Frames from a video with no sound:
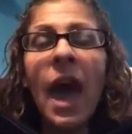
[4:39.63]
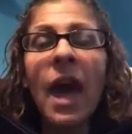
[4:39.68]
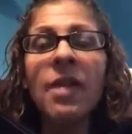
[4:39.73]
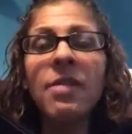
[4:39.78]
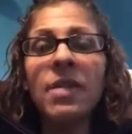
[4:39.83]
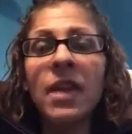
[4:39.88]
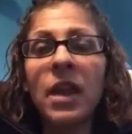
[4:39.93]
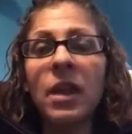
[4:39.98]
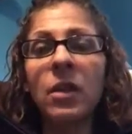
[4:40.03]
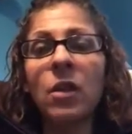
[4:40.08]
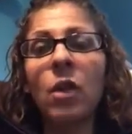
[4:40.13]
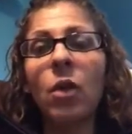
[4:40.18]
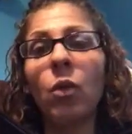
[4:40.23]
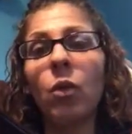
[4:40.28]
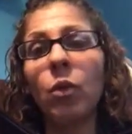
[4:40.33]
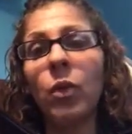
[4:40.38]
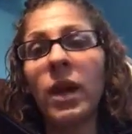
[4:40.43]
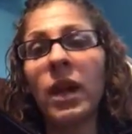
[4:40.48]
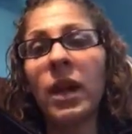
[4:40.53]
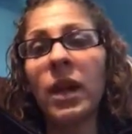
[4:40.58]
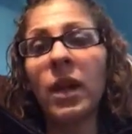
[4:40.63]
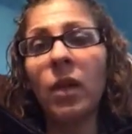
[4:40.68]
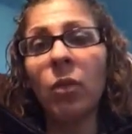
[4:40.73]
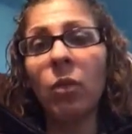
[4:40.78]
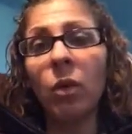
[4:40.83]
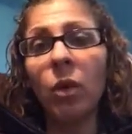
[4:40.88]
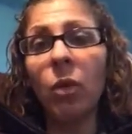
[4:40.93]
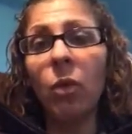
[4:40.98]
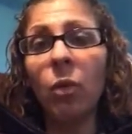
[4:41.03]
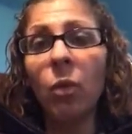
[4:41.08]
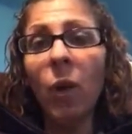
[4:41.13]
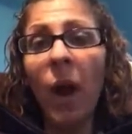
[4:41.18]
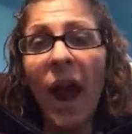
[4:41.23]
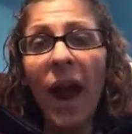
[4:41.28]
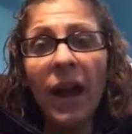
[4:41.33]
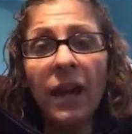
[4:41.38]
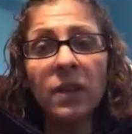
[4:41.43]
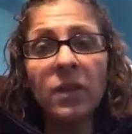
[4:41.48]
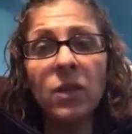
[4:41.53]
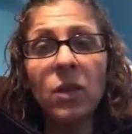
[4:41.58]
and then we will
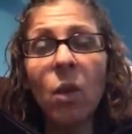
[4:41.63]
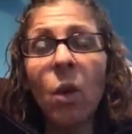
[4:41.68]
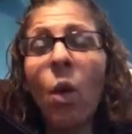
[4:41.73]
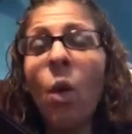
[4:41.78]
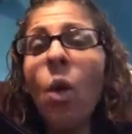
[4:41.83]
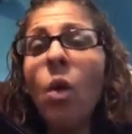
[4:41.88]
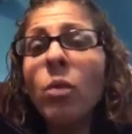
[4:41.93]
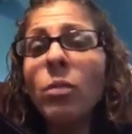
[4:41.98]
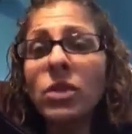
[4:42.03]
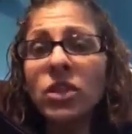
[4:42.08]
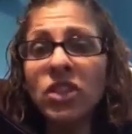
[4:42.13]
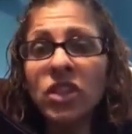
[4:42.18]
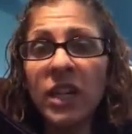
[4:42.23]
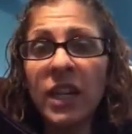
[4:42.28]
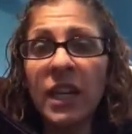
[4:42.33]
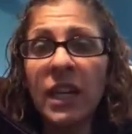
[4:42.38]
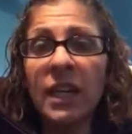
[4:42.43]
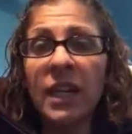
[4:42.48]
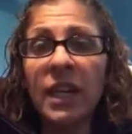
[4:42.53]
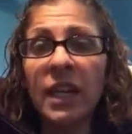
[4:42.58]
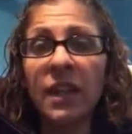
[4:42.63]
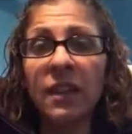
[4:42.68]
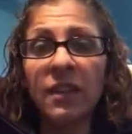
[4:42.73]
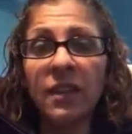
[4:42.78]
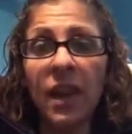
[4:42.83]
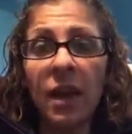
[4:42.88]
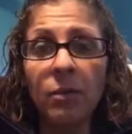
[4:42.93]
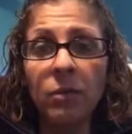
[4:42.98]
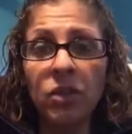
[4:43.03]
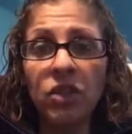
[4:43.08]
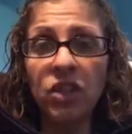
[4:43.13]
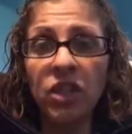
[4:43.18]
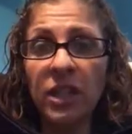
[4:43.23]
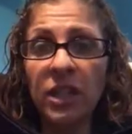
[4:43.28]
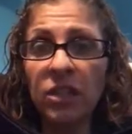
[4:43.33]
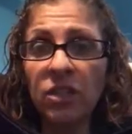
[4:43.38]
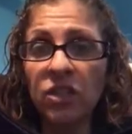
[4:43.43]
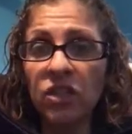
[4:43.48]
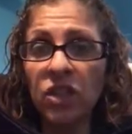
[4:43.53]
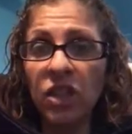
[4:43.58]
wax the whole machine and get that
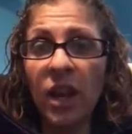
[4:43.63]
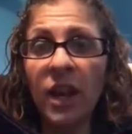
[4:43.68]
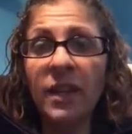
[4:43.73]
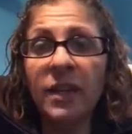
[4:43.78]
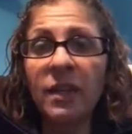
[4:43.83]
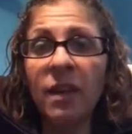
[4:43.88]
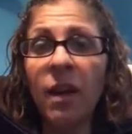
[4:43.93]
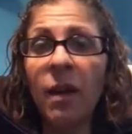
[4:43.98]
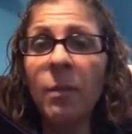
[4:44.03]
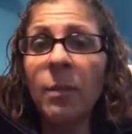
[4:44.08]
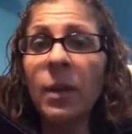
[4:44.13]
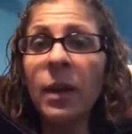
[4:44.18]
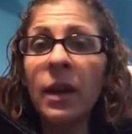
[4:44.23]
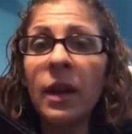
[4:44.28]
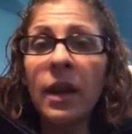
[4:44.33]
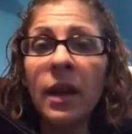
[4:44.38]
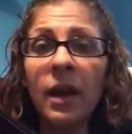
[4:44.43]
machine shined up